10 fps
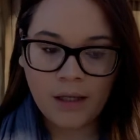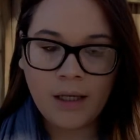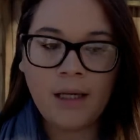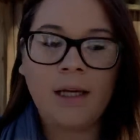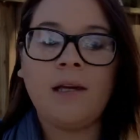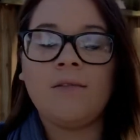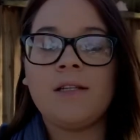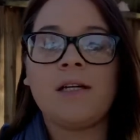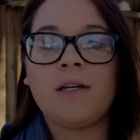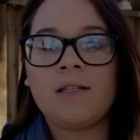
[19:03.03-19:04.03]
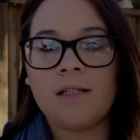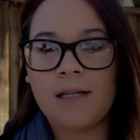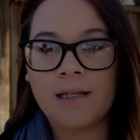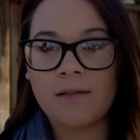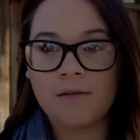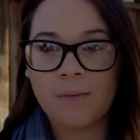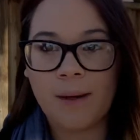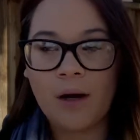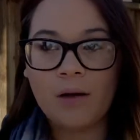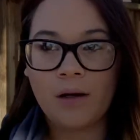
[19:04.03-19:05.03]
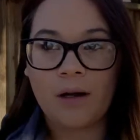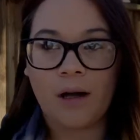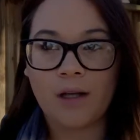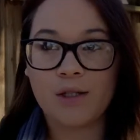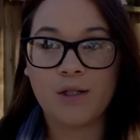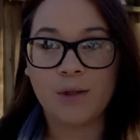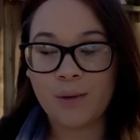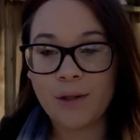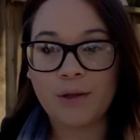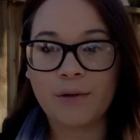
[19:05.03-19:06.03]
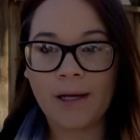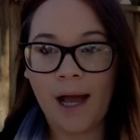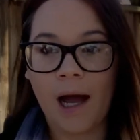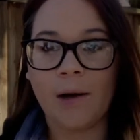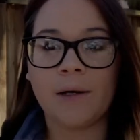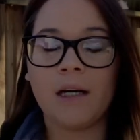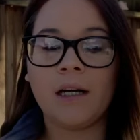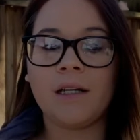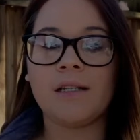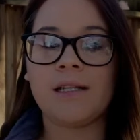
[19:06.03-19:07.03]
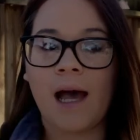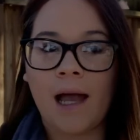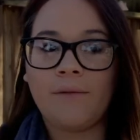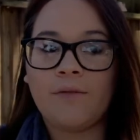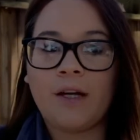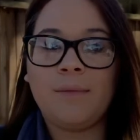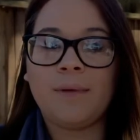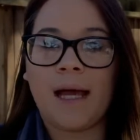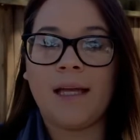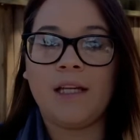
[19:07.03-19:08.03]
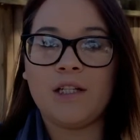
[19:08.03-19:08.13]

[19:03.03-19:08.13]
he even tells detectives about a 2 to 3 hour time frame that he